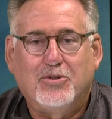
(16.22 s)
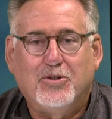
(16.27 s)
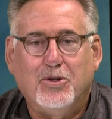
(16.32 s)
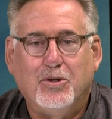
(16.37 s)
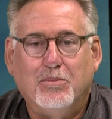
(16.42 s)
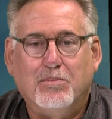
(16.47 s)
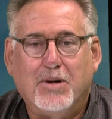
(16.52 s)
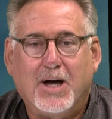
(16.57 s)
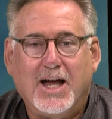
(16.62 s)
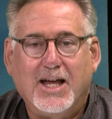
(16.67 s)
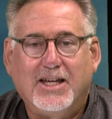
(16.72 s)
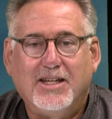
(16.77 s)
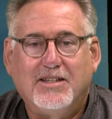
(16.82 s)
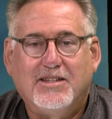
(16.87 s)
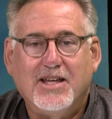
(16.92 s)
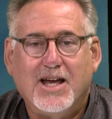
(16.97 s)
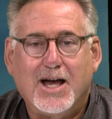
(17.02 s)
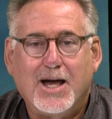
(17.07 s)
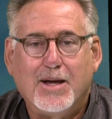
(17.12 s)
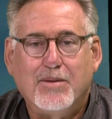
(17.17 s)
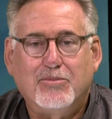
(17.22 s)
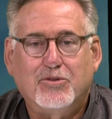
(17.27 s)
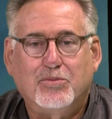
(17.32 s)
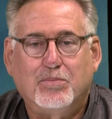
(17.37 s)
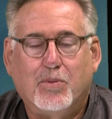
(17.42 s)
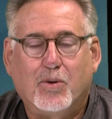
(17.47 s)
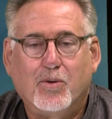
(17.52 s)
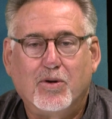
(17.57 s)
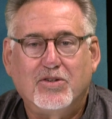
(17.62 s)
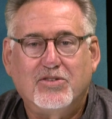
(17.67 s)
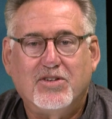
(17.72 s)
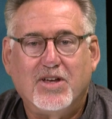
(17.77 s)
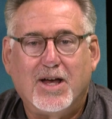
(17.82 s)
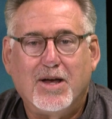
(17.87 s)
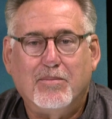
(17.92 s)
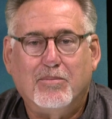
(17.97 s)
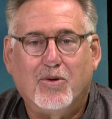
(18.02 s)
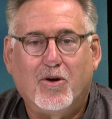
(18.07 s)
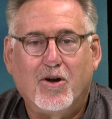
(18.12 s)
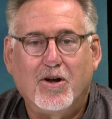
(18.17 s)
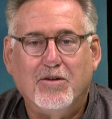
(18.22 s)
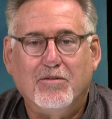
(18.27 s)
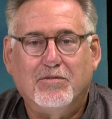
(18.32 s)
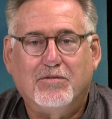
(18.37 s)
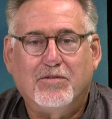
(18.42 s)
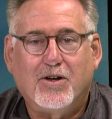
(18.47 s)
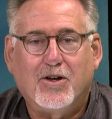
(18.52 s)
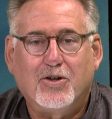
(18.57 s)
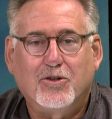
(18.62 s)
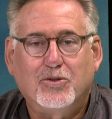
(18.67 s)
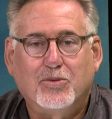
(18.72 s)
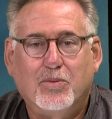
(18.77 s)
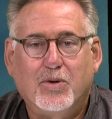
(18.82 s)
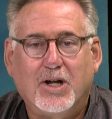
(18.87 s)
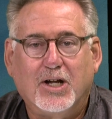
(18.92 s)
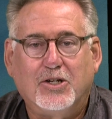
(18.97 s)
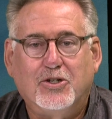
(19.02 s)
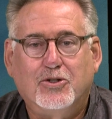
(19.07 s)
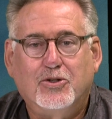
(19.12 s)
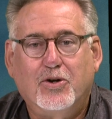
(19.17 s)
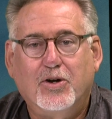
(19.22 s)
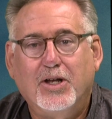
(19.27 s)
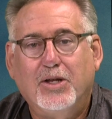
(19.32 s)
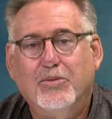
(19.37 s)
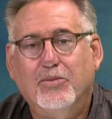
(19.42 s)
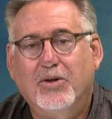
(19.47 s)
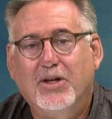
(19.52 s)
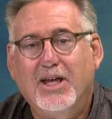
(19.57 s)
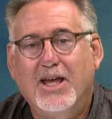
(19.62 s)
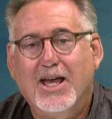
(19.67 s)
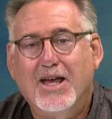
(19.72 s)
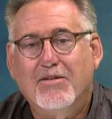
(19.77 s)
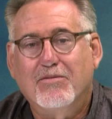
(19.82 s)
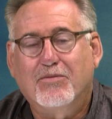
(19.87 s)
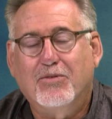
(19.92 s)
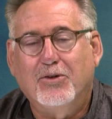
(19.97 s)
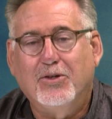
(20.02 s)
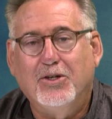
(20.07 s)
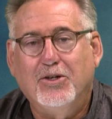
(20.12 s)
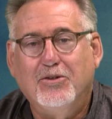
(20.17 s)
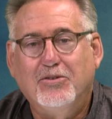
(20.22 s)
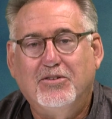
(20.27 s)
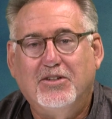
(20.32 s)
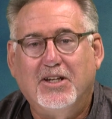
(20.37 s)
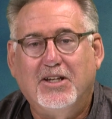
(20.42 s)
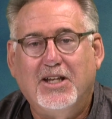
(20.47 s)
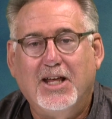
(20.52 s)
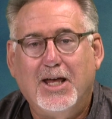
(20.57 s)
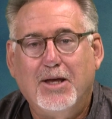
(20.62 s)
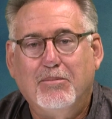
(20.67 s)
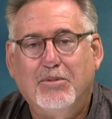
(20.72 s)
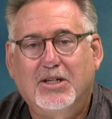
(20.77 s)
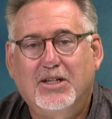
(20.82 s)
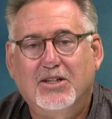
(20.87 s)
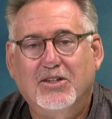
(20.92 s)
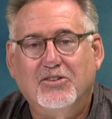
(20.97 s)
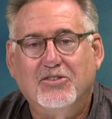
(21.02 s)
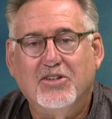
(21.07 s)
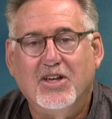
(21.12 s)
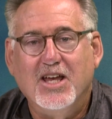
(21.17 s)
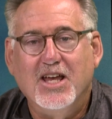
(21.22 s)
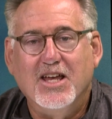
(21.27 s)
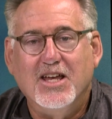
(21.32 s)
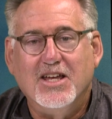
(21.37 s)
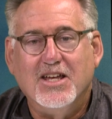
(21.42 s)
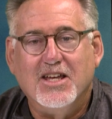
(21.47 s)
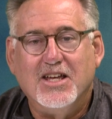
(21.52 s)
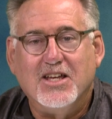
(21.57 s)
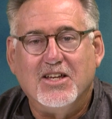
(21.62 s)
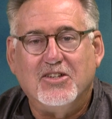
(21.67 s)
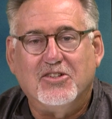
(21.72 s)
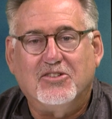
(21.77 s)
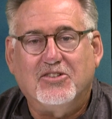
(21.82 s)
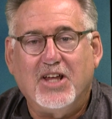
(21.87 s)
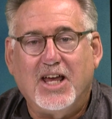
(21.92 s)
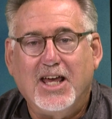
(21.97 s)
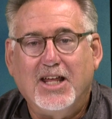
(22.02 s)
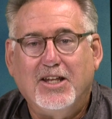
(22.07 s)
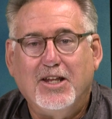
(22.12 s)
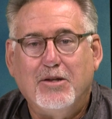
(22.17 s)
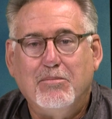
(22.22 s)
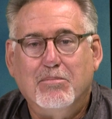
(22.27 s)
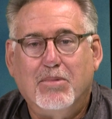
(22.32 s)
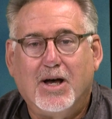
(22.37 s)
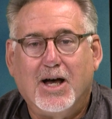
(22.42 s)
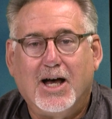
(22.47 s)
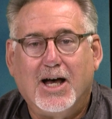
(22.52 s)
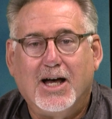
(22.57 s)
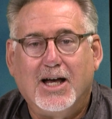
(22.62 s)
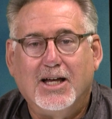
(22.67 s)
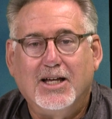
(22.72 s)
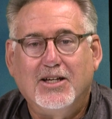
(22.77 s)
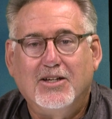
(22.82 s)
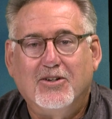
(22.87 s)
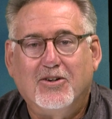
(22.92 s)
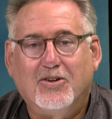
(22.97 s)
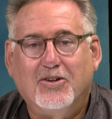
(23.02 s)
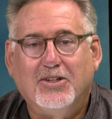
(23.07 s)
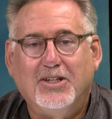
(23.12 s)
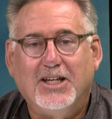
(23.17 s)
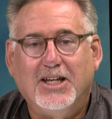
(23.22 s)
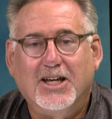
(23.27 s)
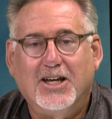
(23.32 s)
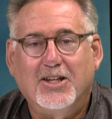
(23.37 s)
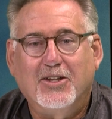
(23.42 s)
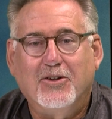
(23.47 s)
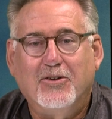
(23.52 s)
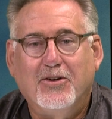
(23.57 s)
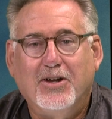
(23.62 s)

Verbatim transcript: to Bayou Time Sports. I'm Martin Folse. What a treat we have for you today, because standing by on the other